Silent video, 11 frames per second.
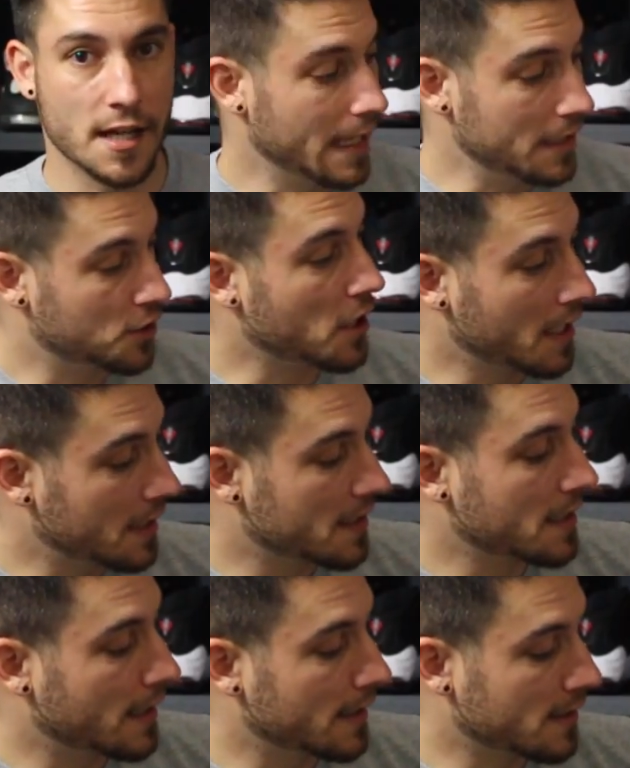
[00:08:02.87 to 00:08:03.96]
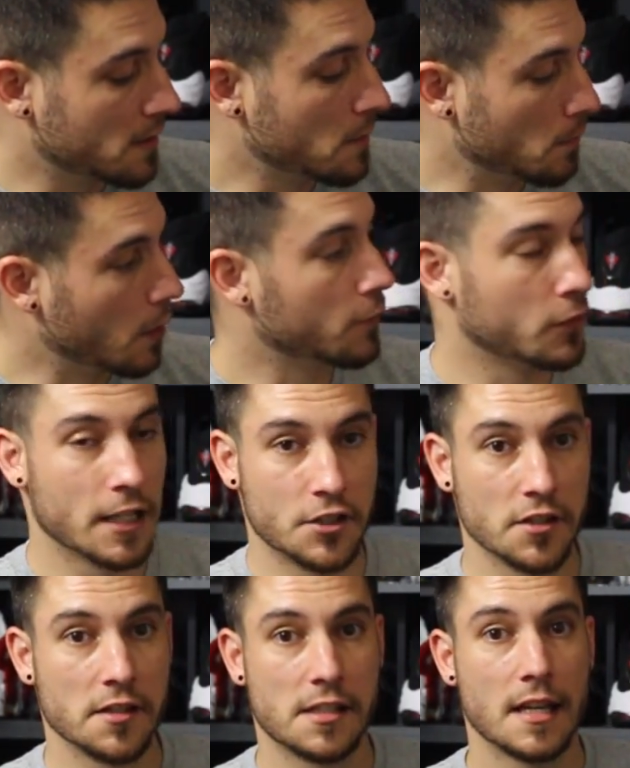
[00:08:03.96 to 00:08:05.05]
up a giant size Marvel
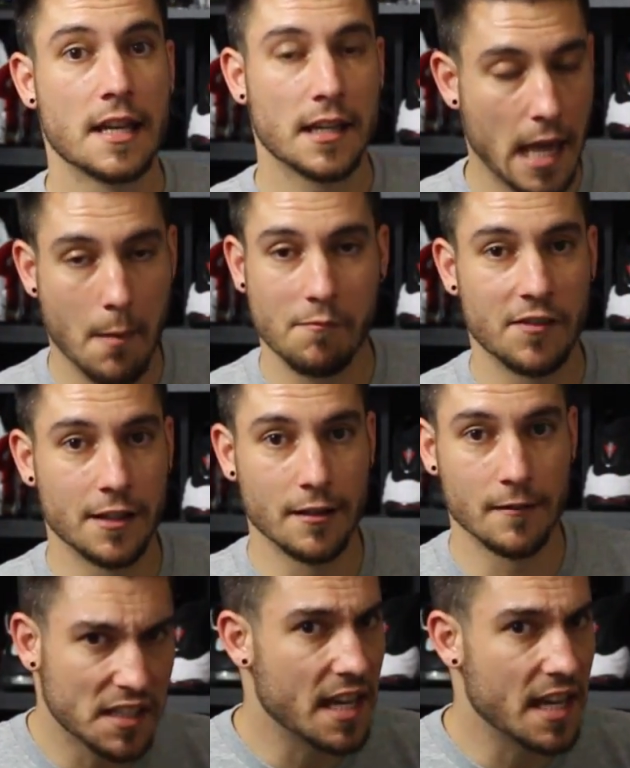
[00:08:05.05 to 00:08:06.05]
Legends cap figure. You